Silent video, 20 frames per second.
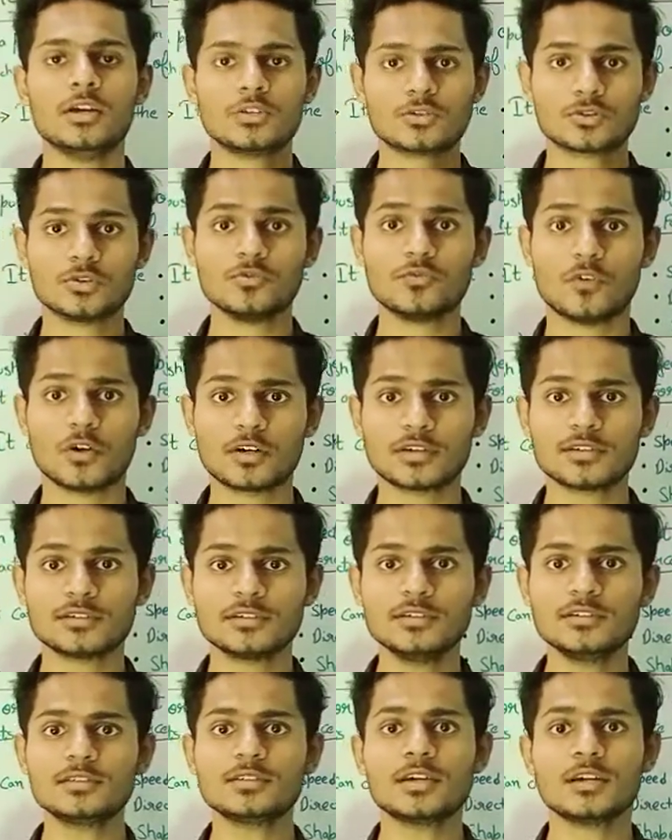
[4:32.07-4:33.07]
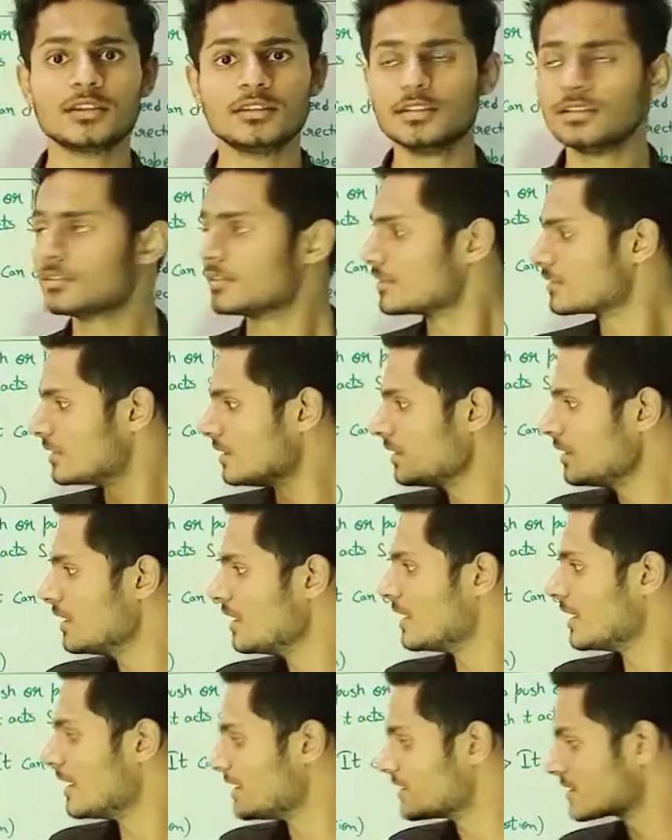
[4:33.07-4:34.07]
So what is this? This is the
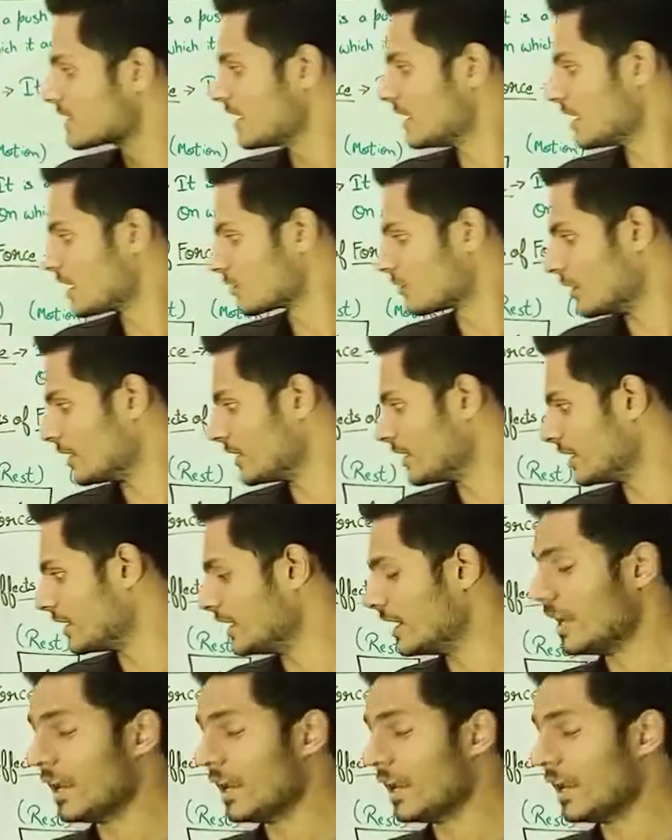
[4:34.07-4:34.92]
scalar quantity.